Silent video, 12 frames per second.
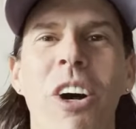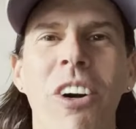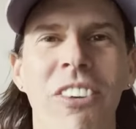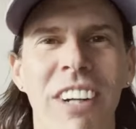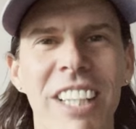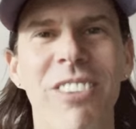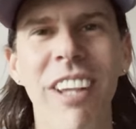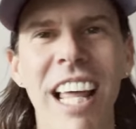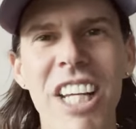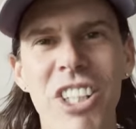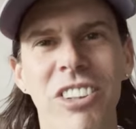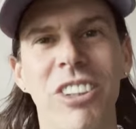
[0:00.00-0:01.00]

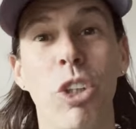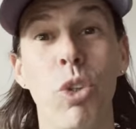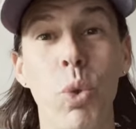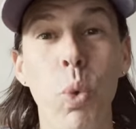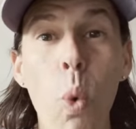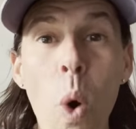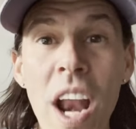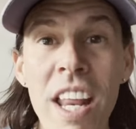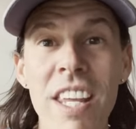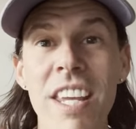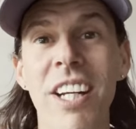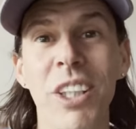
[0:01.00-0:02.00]
Congratulations on
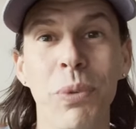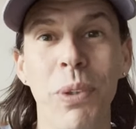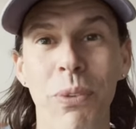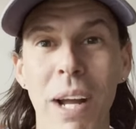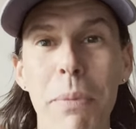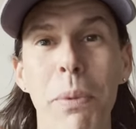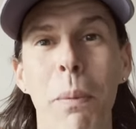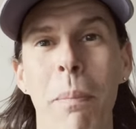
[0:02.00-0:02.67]
20 years with Red Bull,